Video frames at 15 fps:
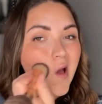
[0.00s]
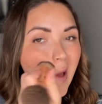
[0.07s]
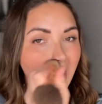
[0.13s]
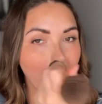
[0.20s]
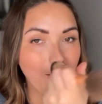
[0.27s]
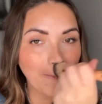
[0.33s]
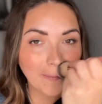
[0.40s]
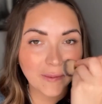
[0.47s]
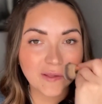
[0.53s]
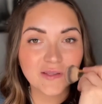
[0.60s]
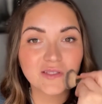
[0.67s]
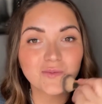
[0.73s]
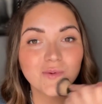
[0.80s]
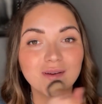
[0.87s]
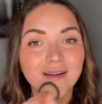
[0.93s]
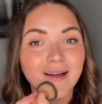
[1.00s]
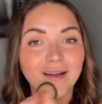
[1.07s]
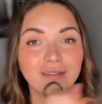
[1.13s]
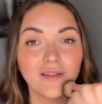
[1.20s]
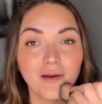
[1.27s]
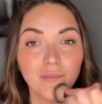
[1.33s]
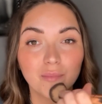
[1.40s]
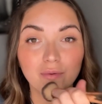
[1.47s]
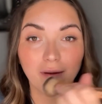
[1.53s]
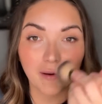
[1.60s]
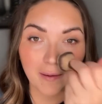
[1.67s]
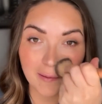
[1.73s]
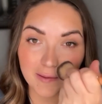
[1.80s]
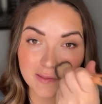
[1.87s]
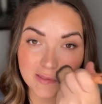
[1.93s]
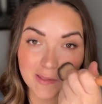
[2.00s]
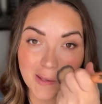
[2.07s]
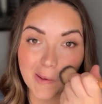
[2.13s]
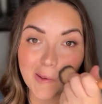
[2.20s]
And this will add that brightness